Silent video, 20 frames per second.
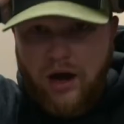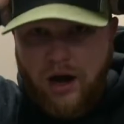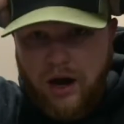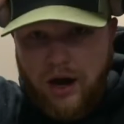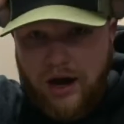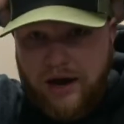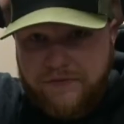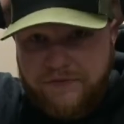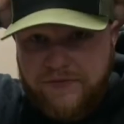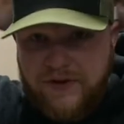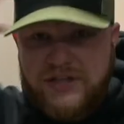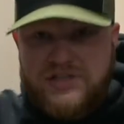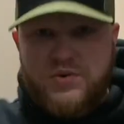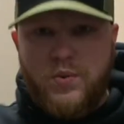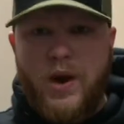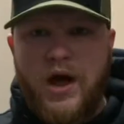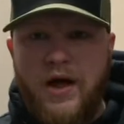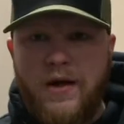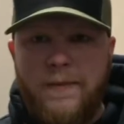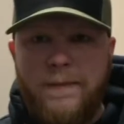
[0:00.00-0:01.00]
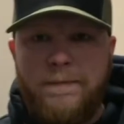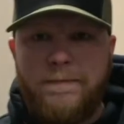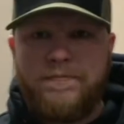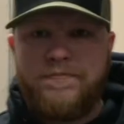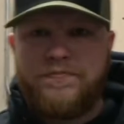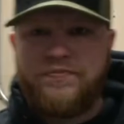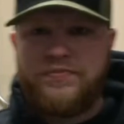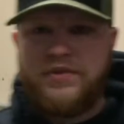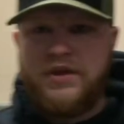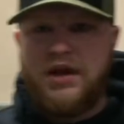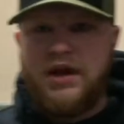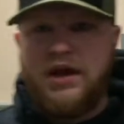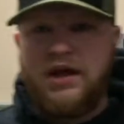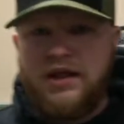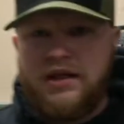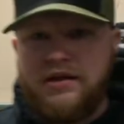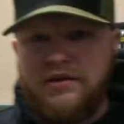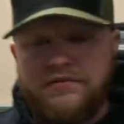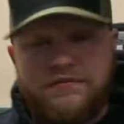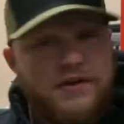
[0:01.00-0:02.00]
It fits well.
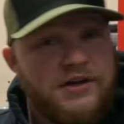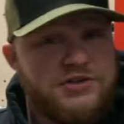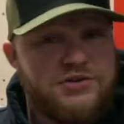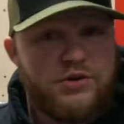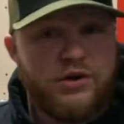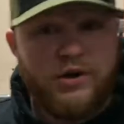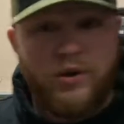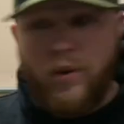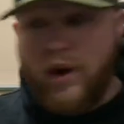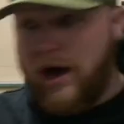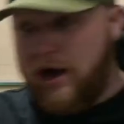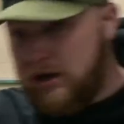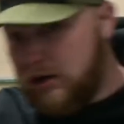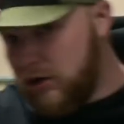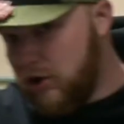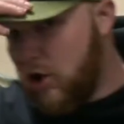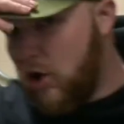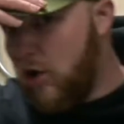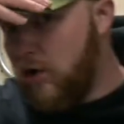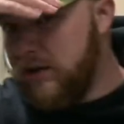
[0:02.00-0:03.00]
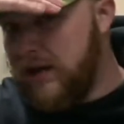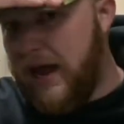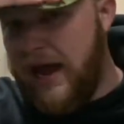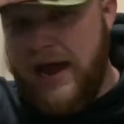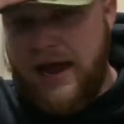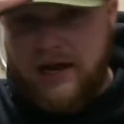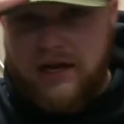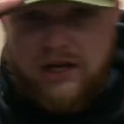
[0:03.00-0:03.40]
Fits really well. It'll go in the hat